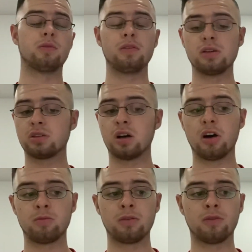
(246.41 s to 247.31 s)
First
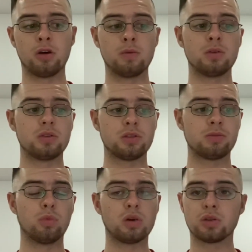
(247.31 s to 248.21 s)
half performance
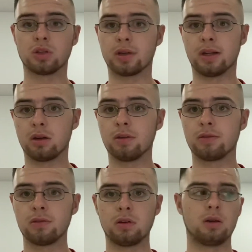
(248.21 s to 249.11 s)
wasn't good enough
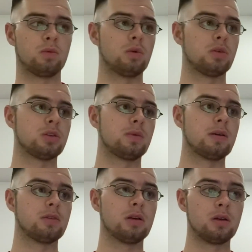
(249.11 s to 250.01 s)
whatsoever.